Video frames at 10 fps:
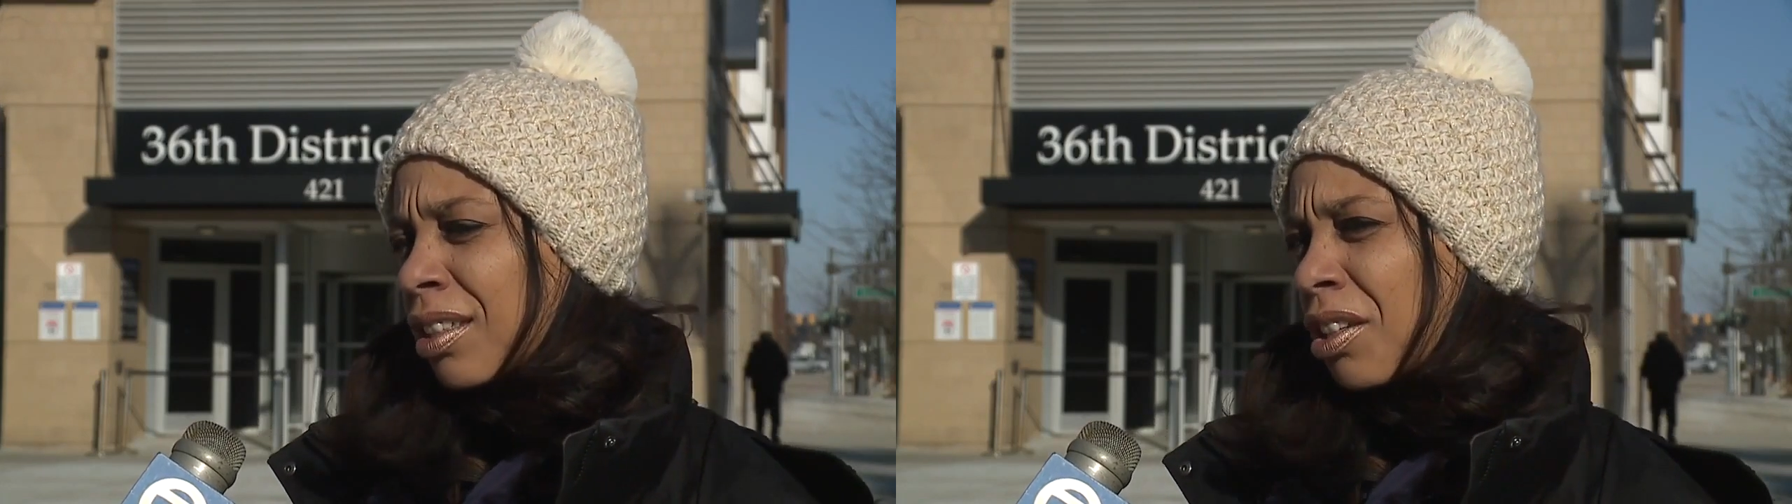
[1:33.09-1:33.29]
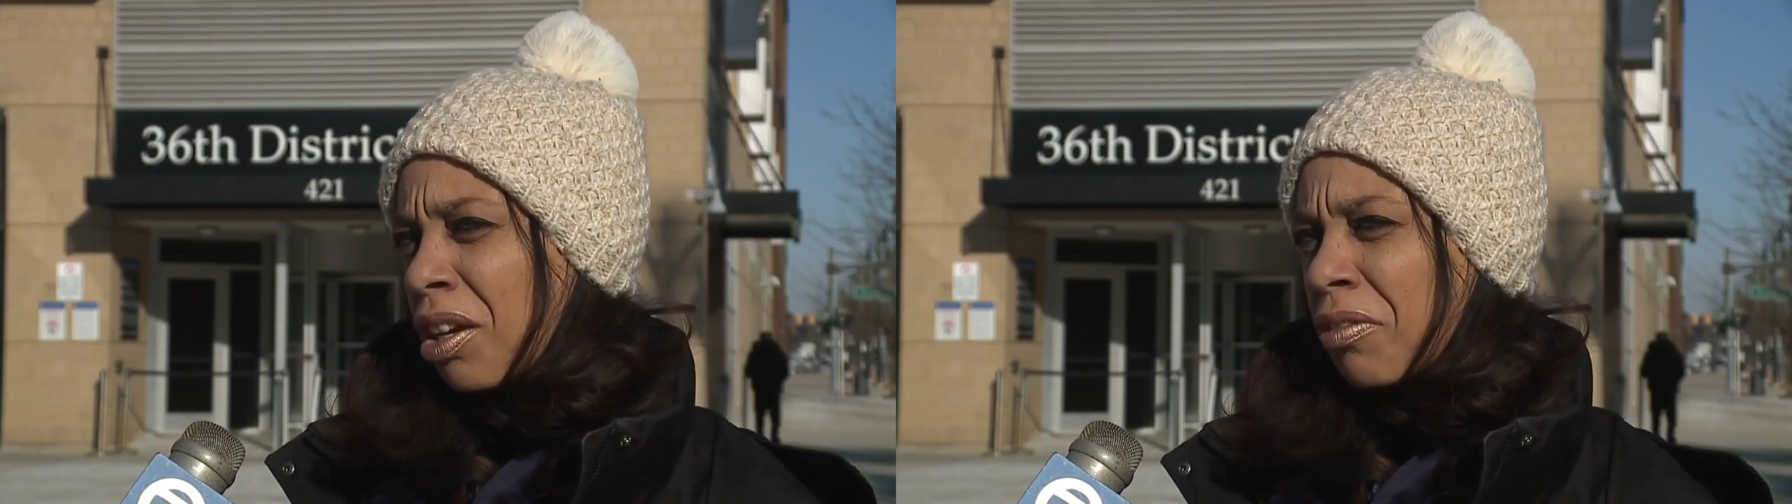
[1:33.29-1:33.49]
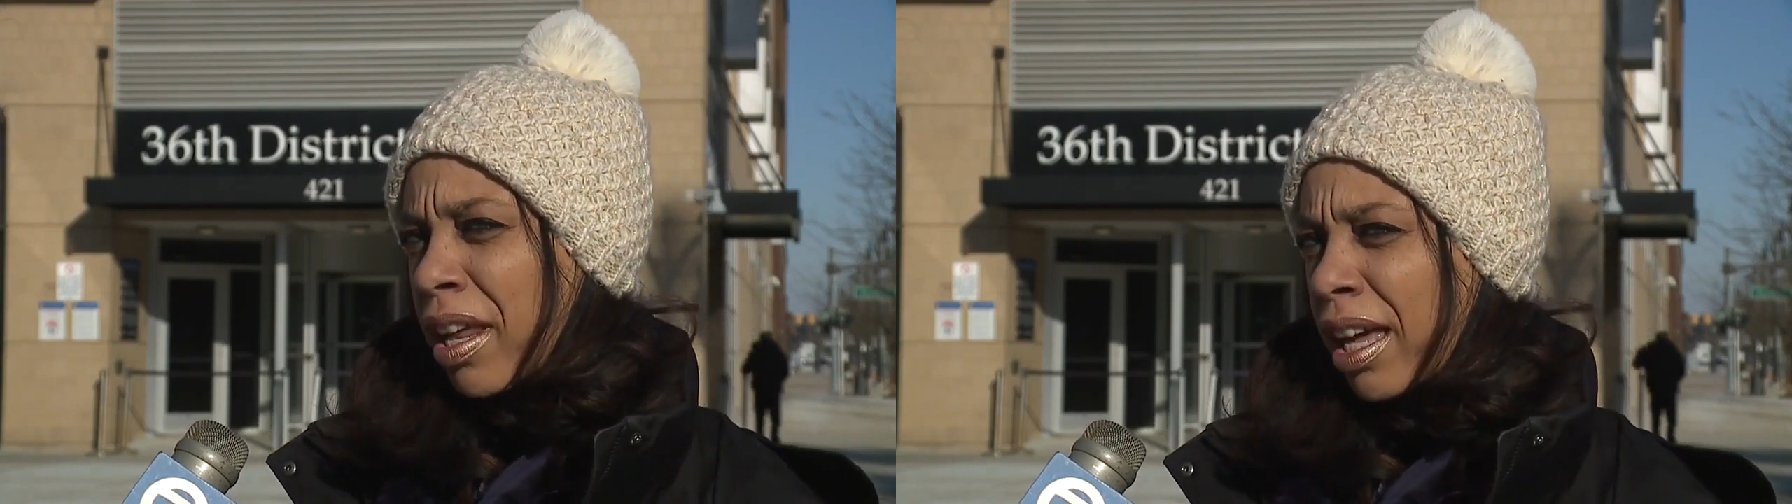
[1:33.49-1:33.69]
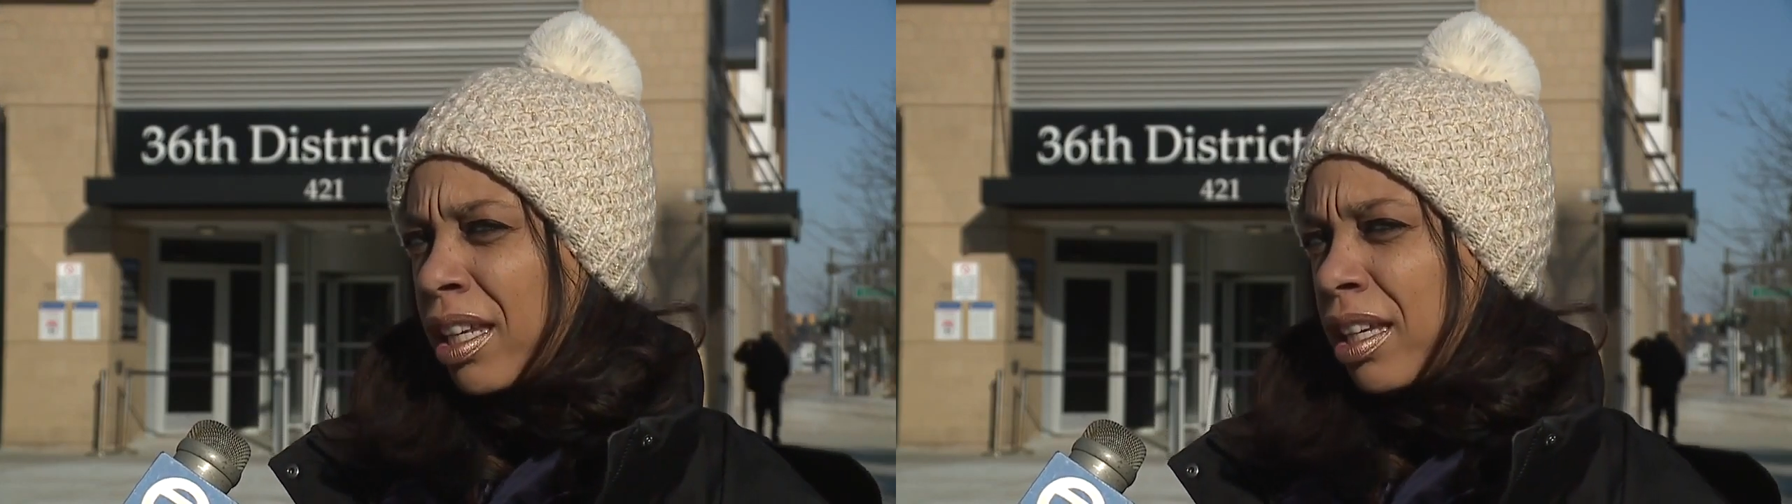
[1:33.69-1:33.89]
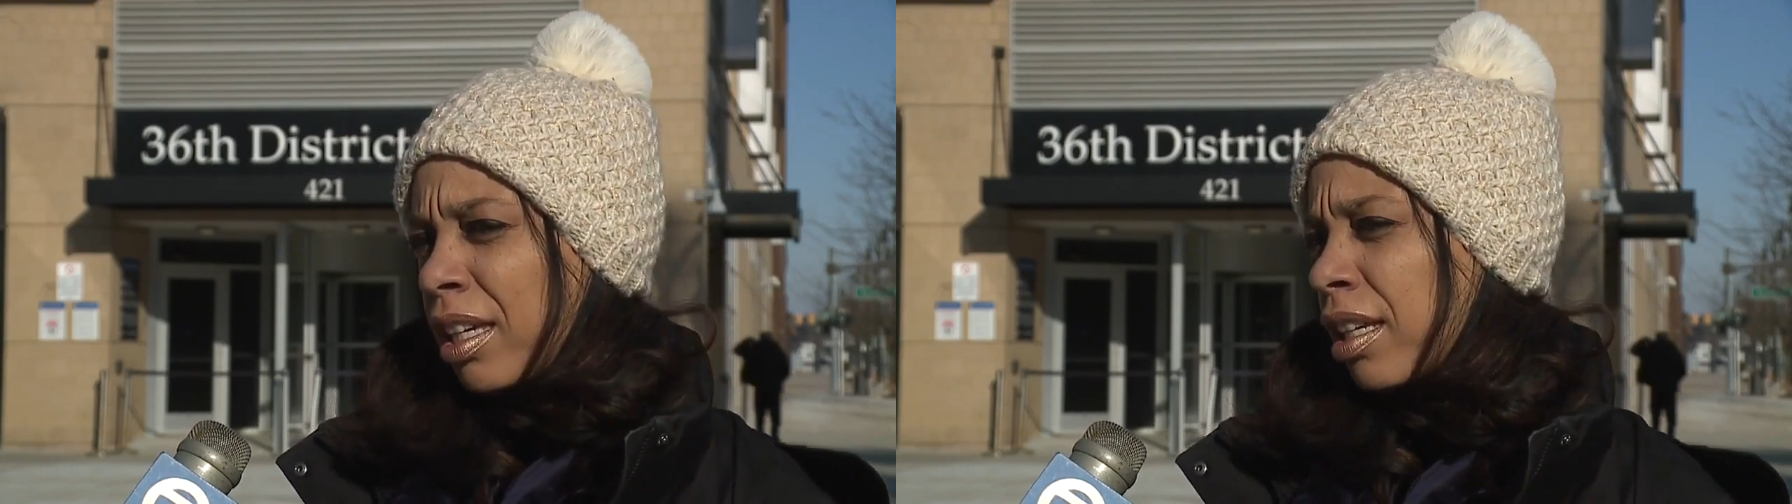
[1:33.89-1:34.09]
to know that
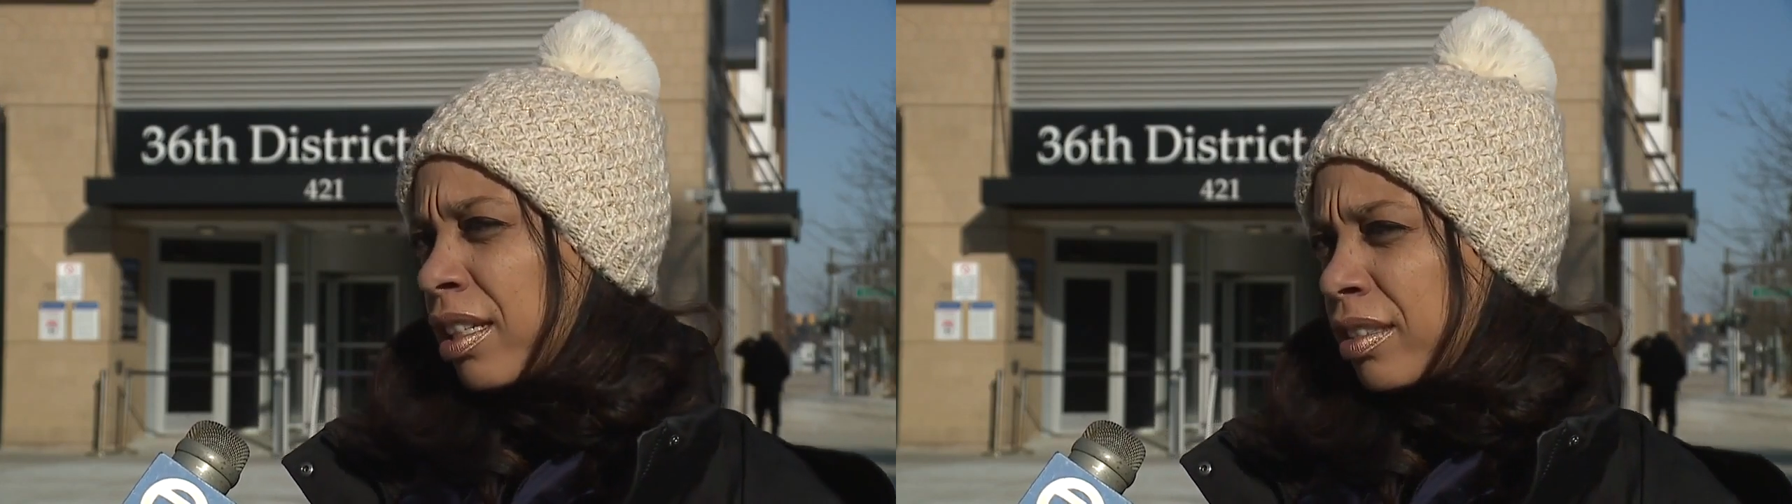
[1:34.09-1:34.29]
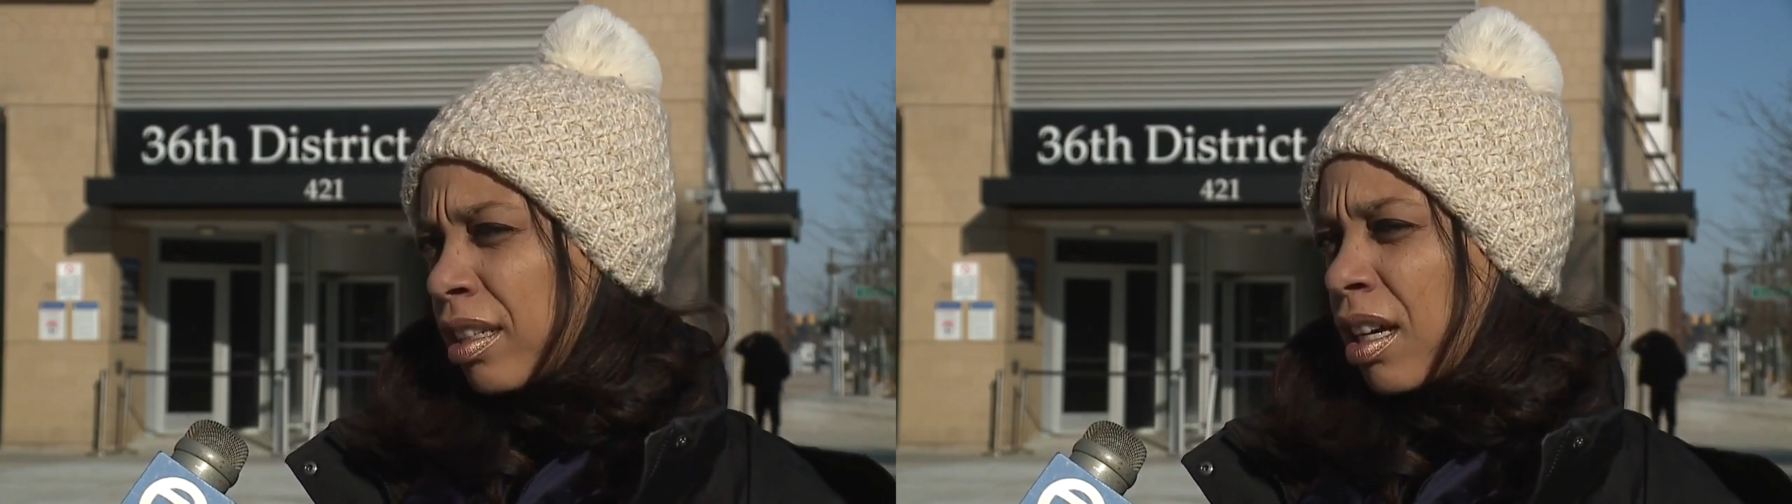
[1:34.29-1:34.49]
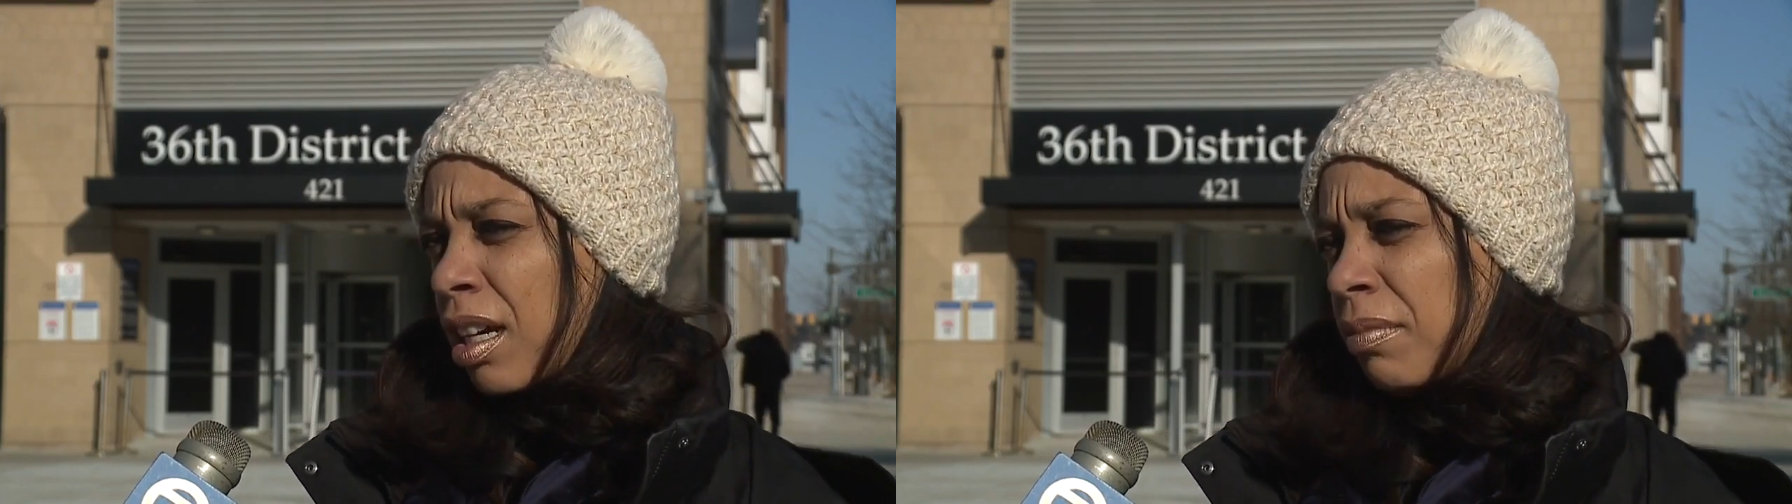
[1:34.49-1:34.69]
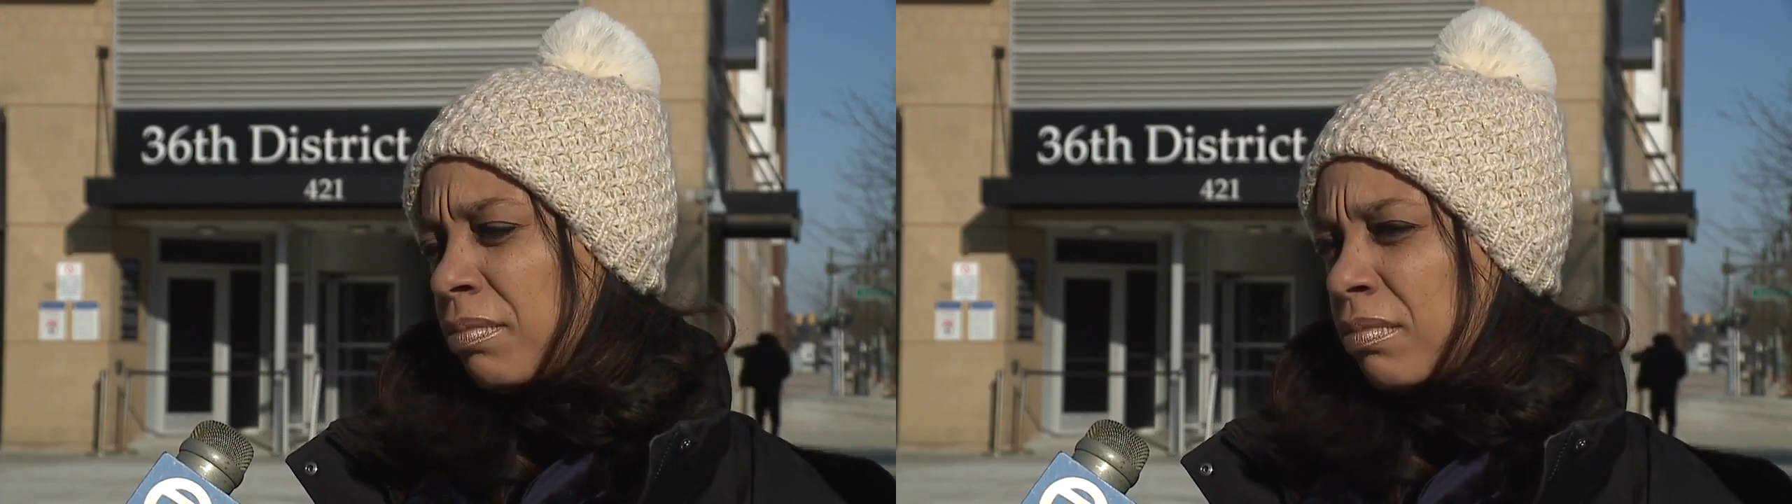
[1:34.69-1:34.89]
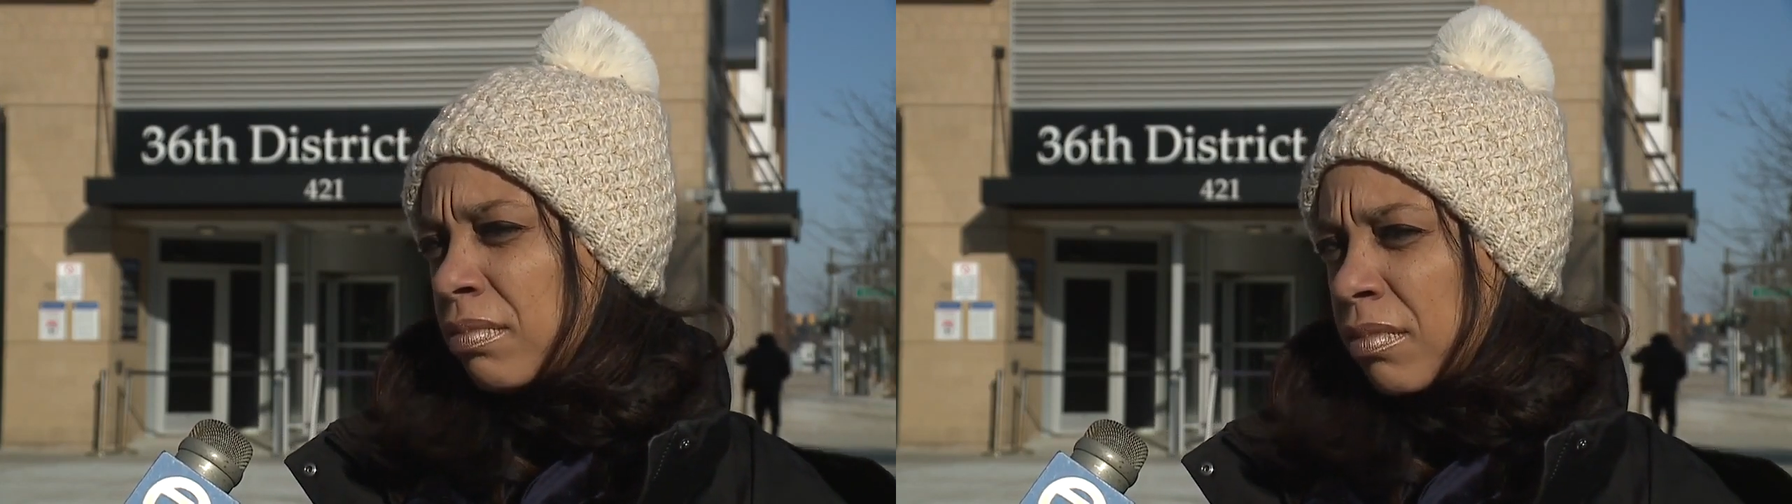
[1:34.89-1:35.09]
he is um,